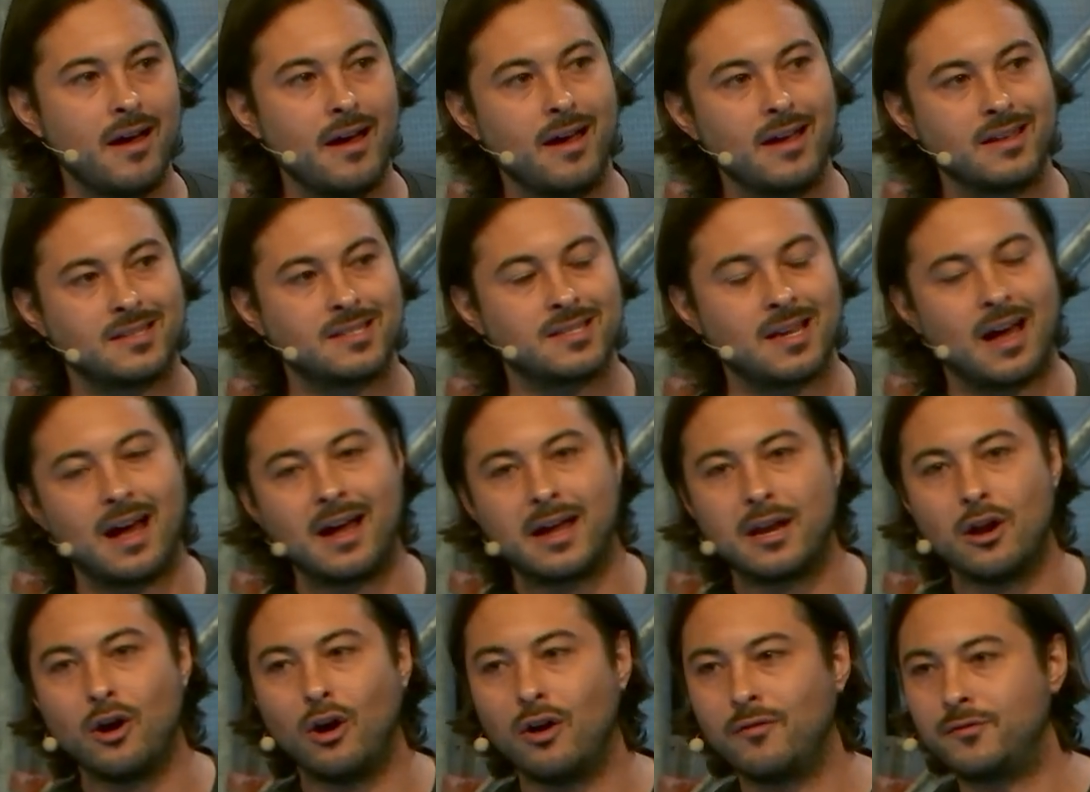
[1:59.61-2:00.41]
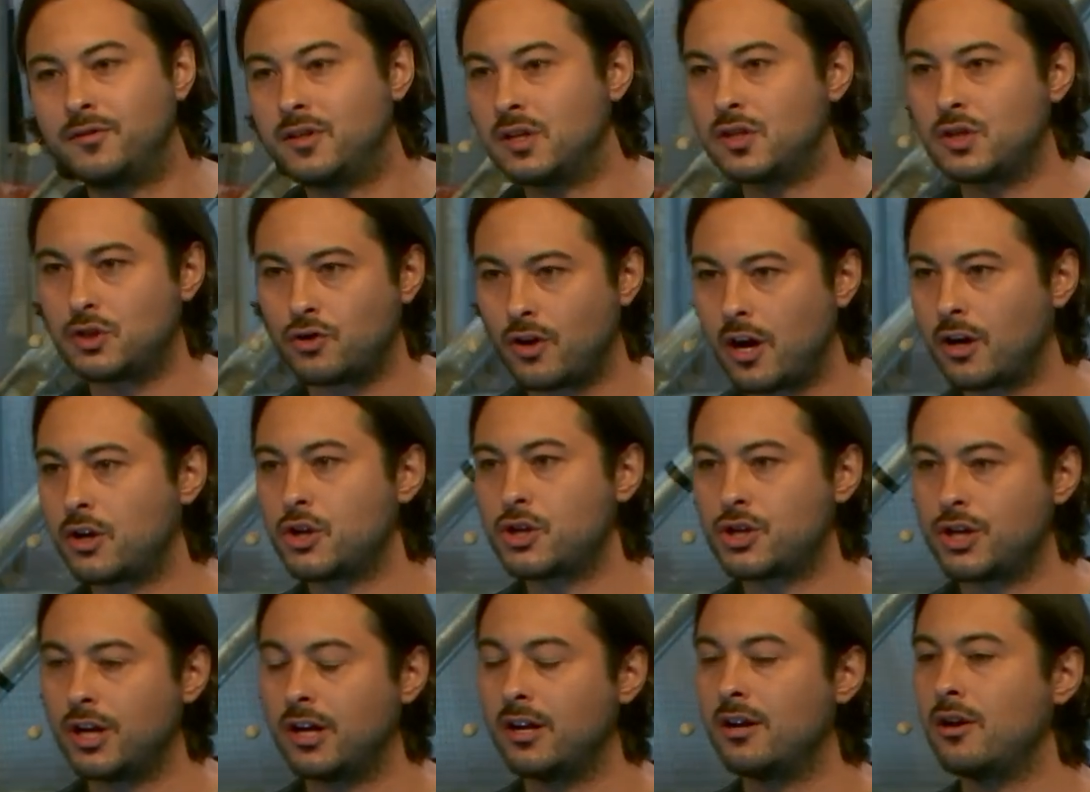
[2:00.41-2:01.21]
a sign of
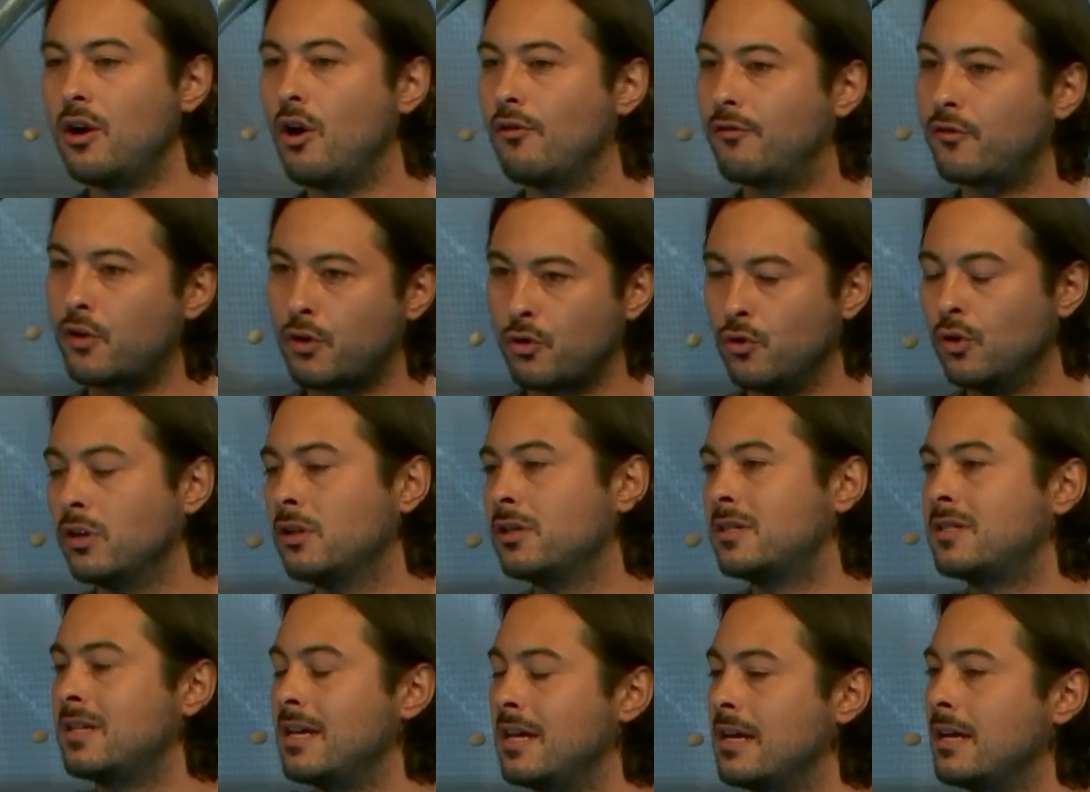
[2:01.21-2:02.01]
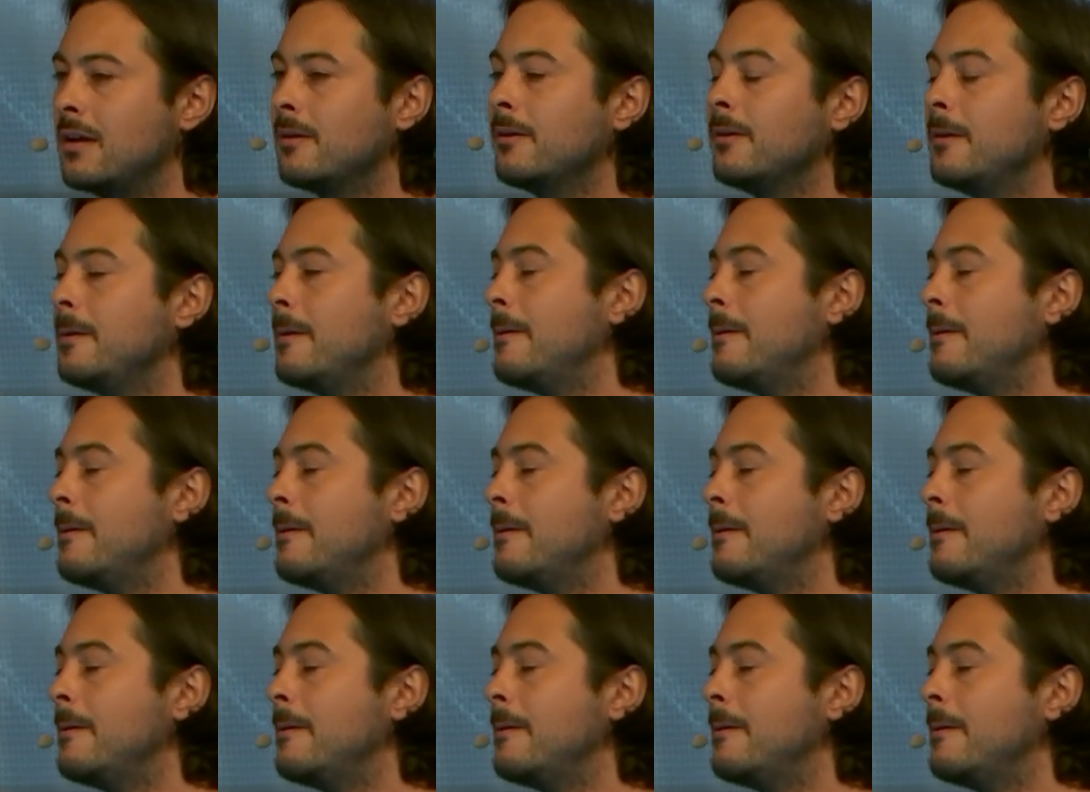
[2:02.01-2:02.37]
destruction, of cruelty,